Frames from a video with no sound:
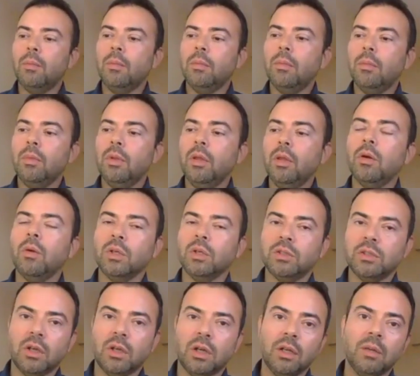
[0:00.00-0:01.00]
you know, were
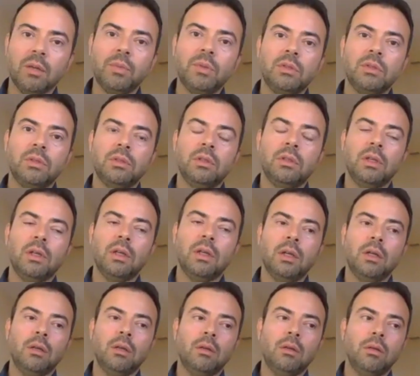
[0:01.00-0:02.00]
startups.
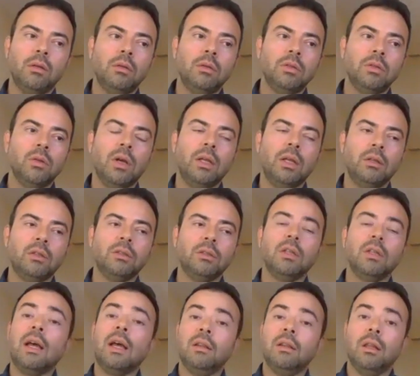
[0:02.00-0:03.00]
So I learned a
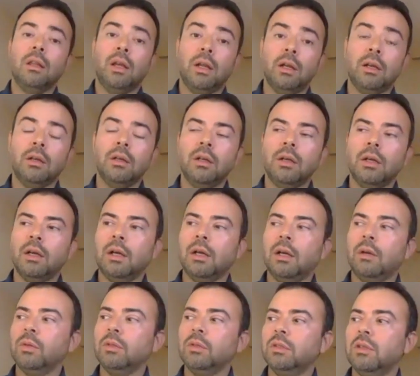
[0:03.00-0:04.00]
lot there. I
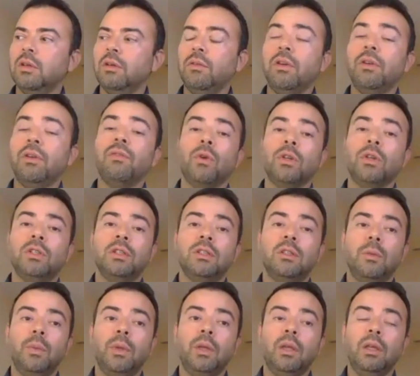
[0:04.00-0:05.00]
was very fortunate
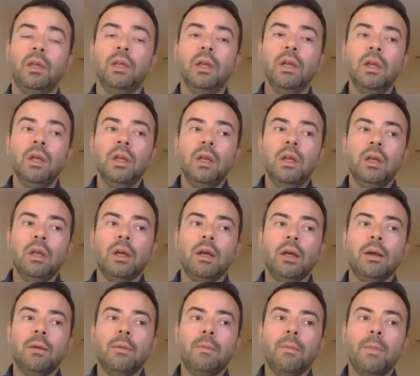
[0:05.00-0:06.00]
to be
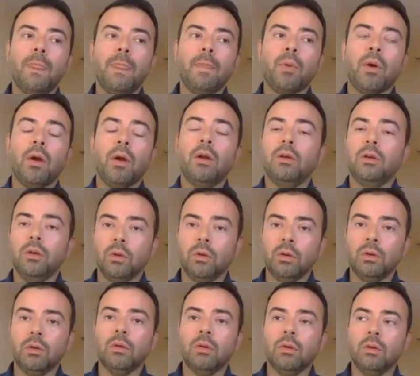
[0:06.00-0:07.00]
partnered
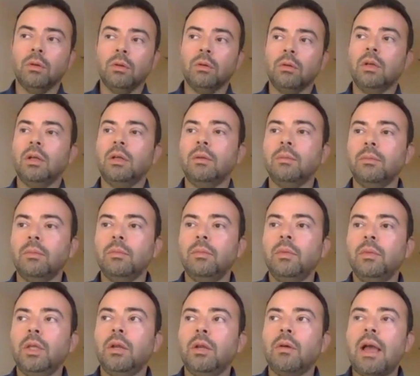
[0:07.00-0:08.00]
or
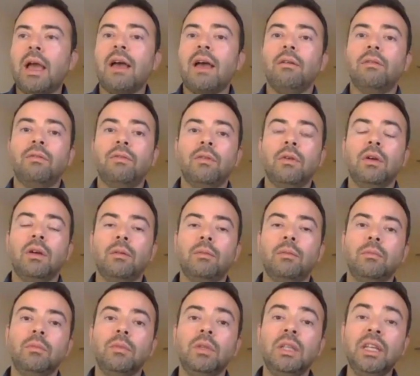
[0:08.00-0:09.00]
have
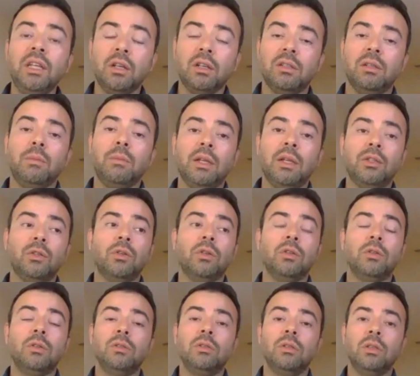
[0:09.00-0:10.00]
leaders and
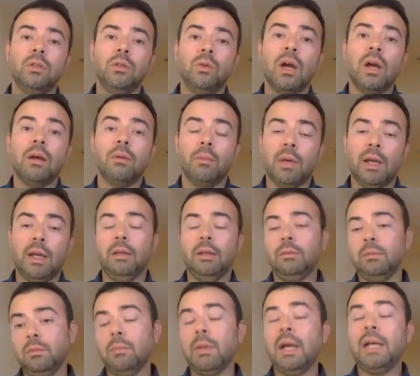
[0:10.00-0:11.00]
mentors throughout
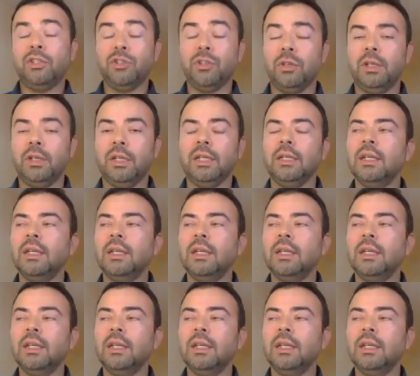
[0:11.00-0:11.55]
my journey.